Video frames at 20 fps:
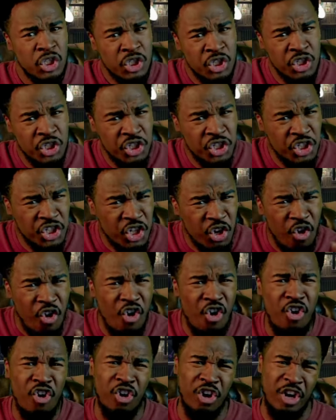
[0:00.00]

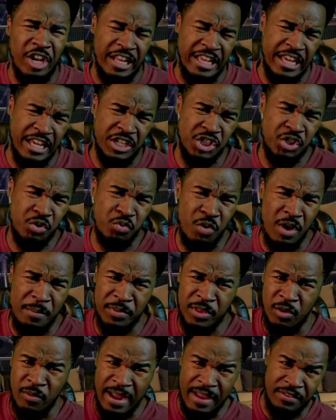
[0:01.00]
surely
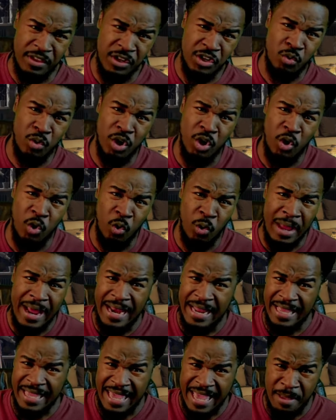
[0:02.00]
Trump don't have to do a whole
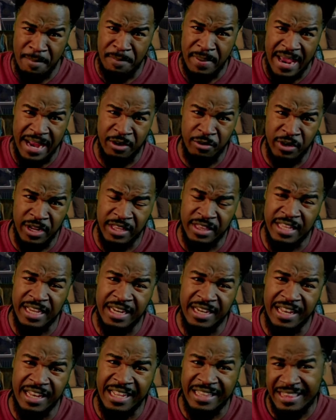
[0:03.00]
lot of campaigning or
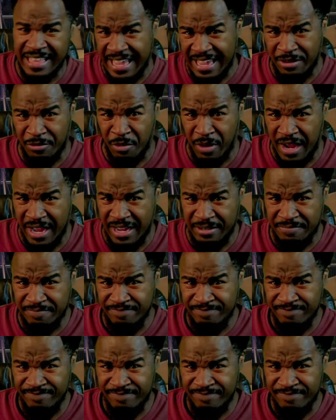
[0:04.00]
anything like that, right?